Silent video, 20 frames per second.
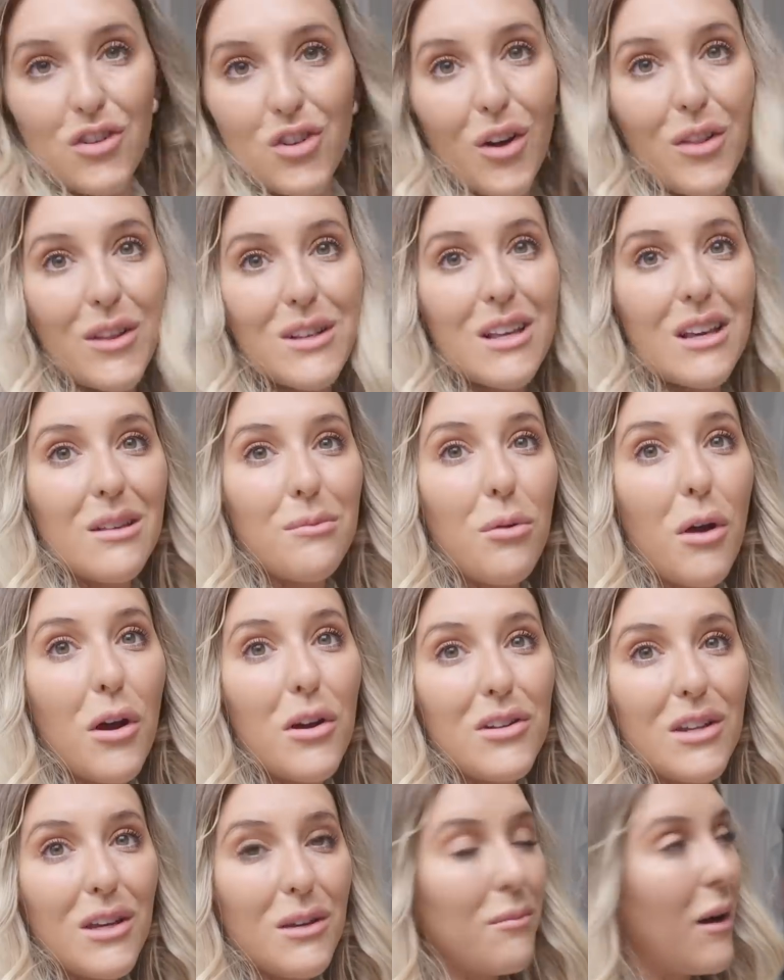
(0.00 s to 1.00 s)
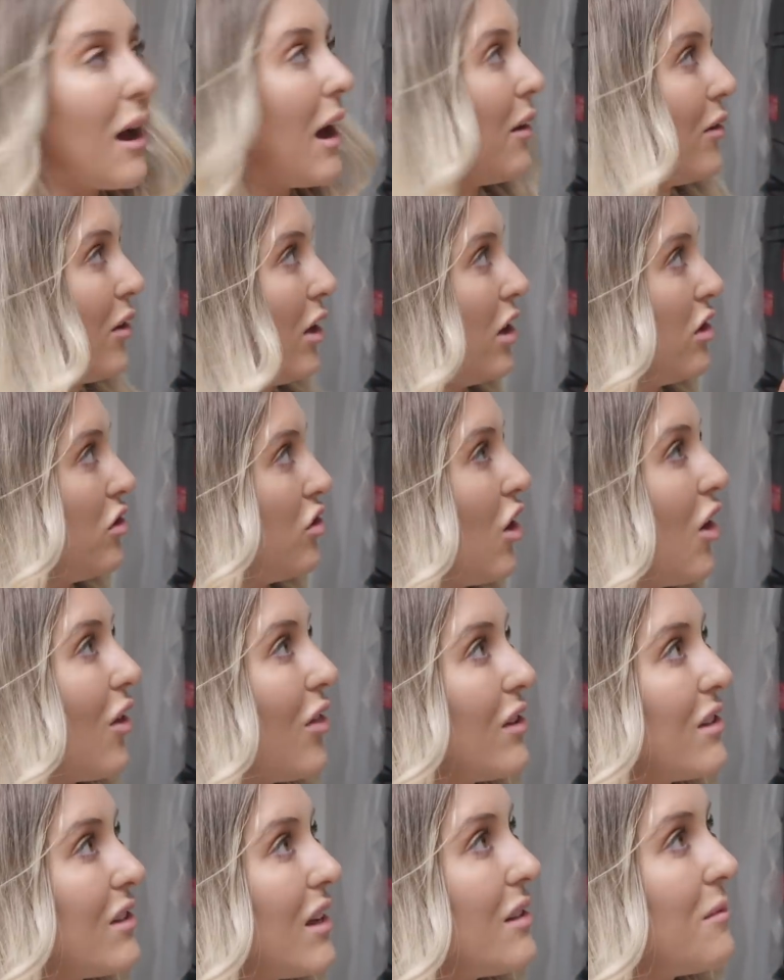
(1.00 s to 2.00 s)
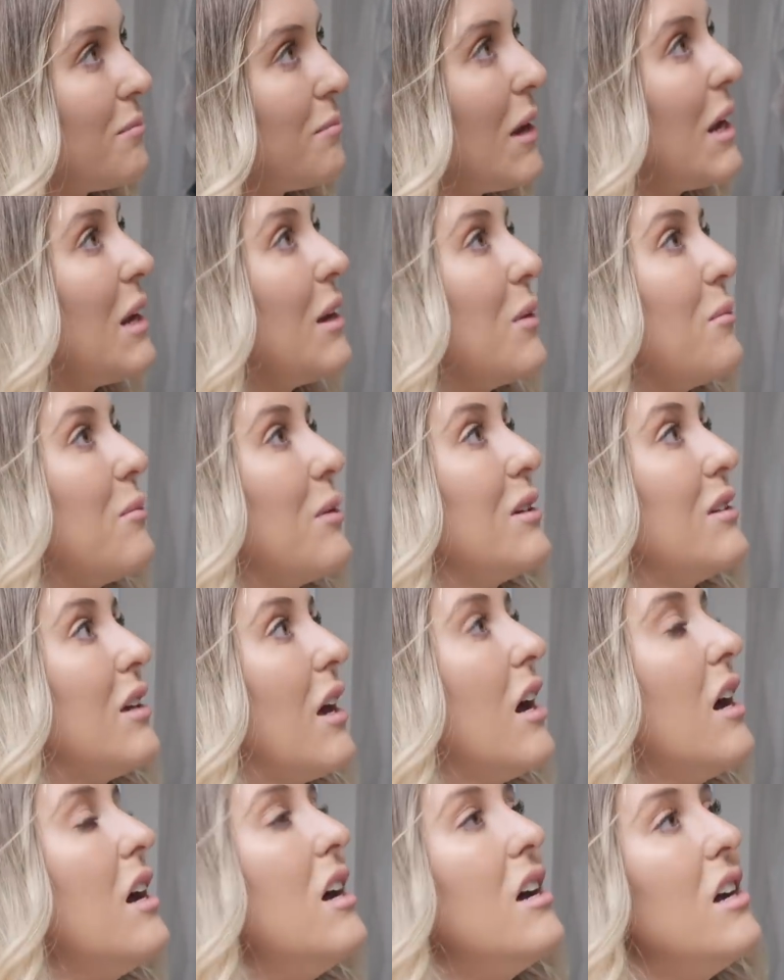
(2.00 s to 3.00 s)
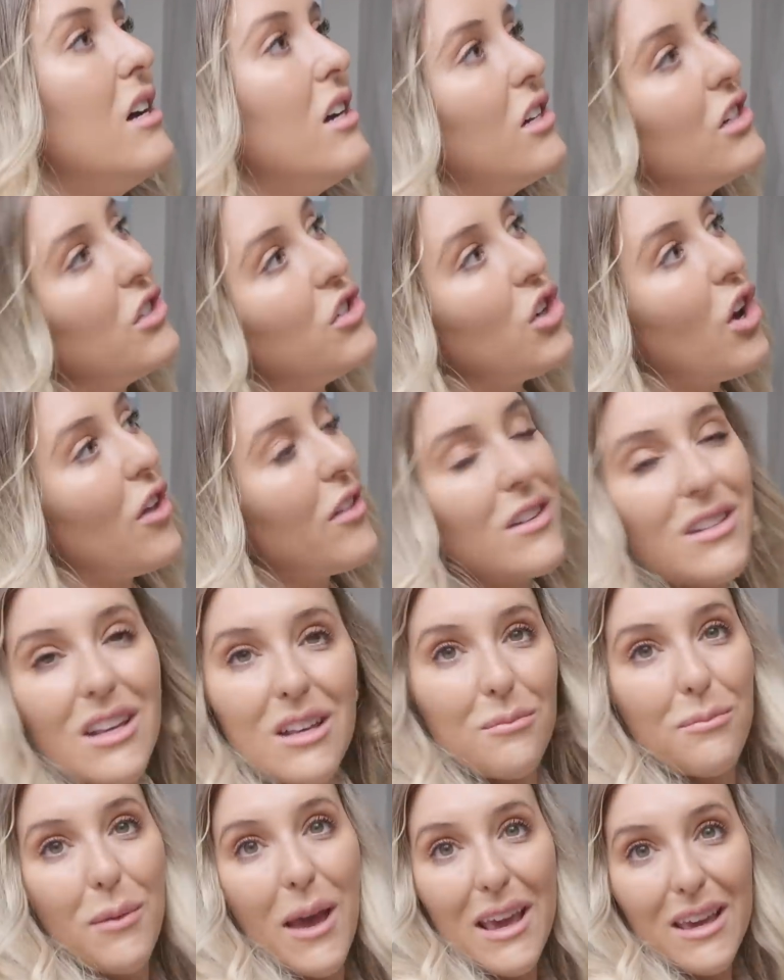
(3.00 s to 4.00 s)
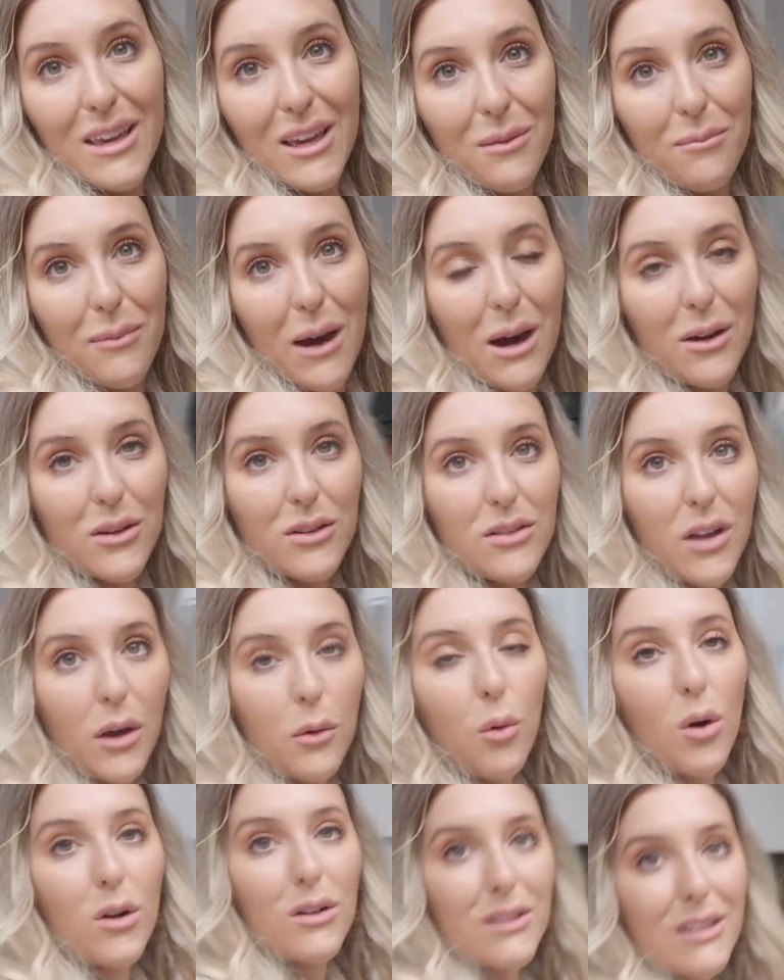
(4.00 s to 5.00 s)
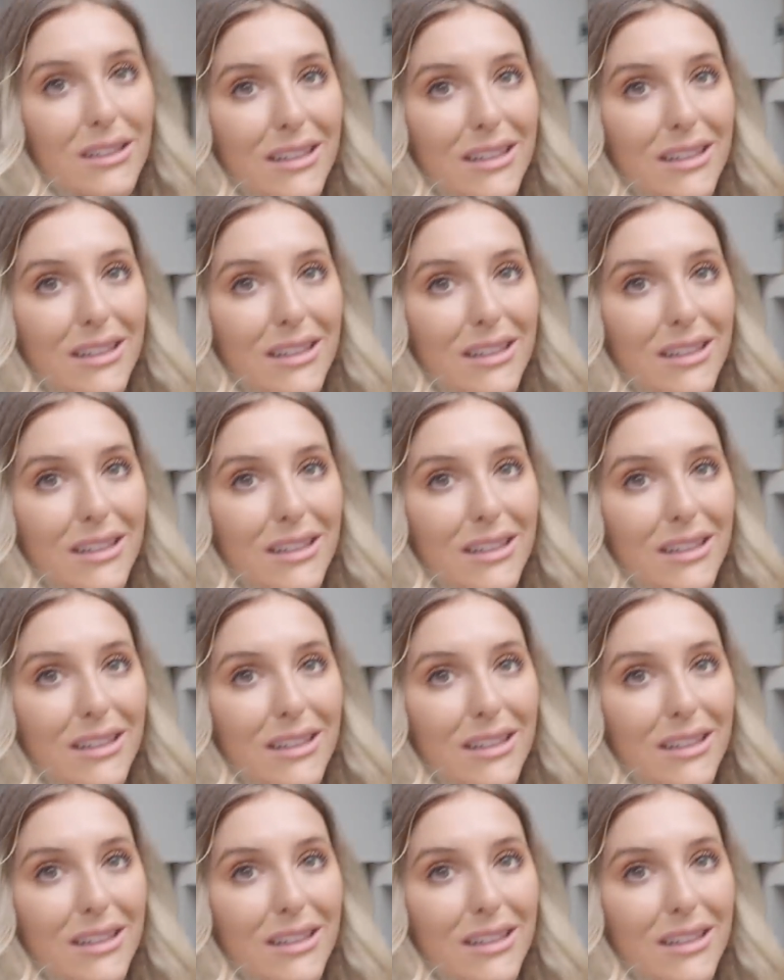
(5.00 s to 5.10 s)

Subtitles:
a jar that says protein powder, a jar that says peanut butter, a jar that says baking powder. So I want